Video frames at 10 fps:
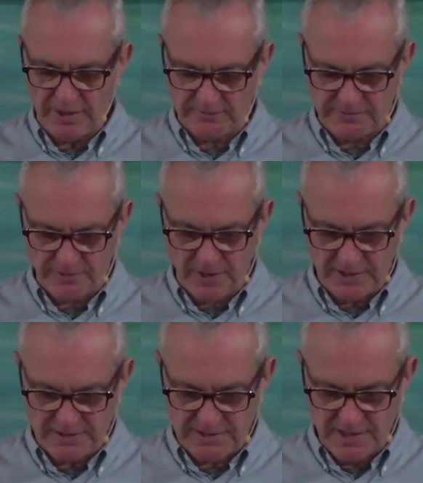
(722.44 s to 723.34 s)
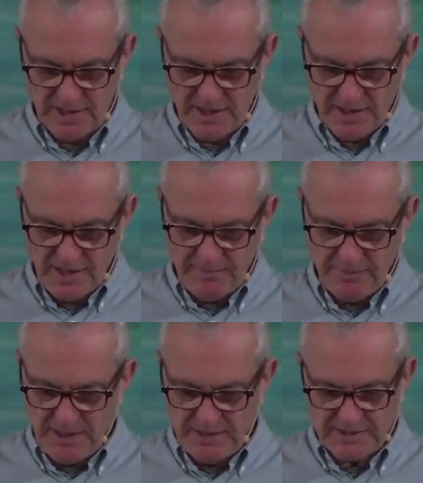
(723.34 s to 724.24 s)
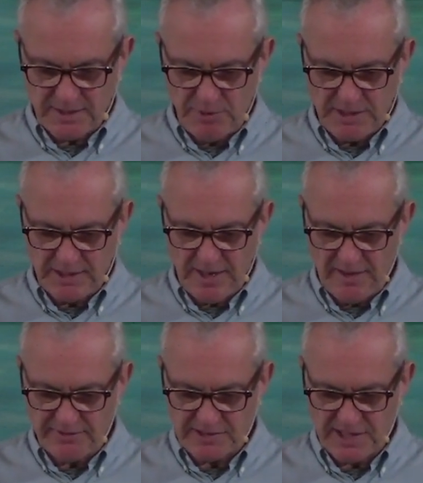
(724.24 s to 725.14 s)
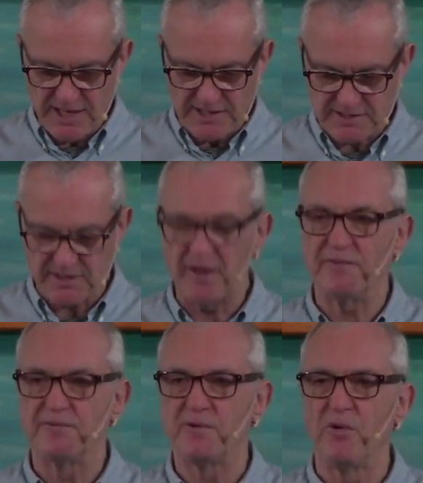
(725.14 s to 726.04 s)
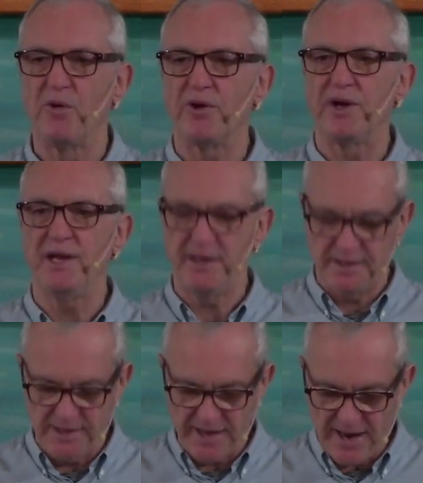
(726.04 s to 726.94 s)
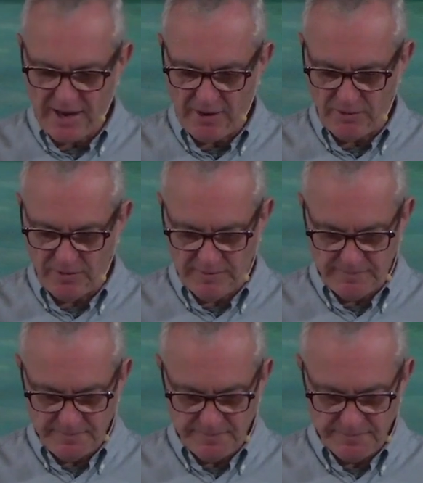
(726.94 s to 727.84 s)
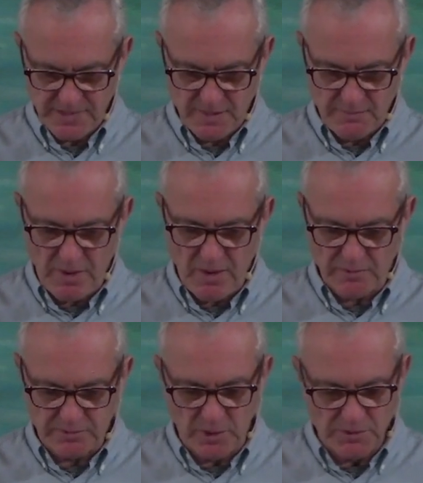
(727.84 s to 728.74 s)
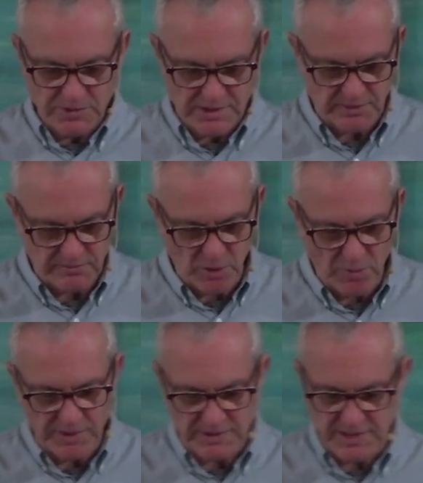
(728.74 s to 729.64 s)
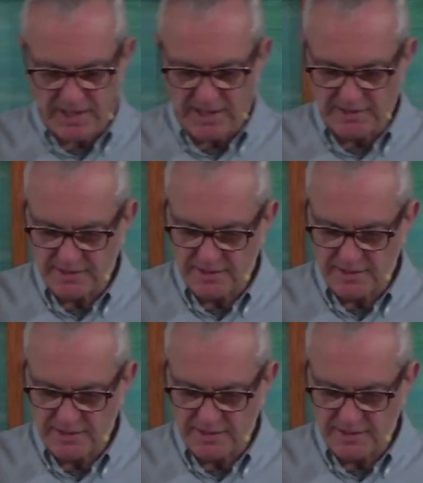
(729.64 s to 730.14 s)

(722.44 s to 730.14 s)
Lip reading: of Christ. It means that we can have a taste of glory now. Paul wrote in Romans 8,